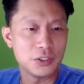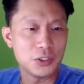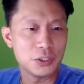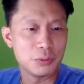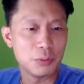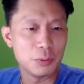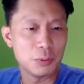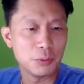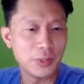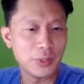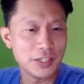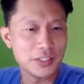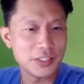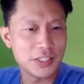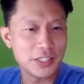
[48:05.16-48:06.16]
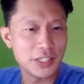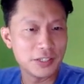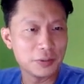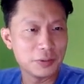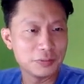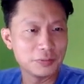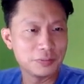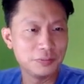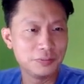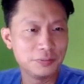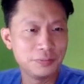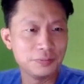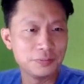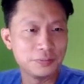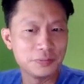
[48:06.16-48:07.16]
moment while I hunt it down.
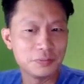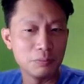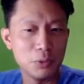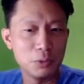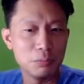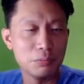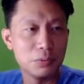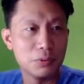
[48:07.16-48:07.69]
Oop.